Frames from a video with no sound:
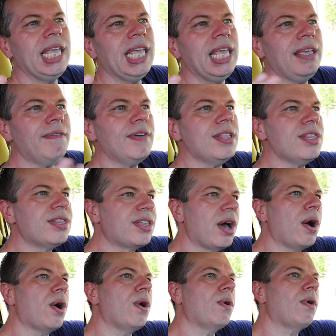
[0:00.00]
even
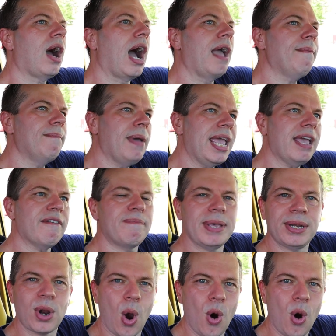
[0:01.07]
though I may have been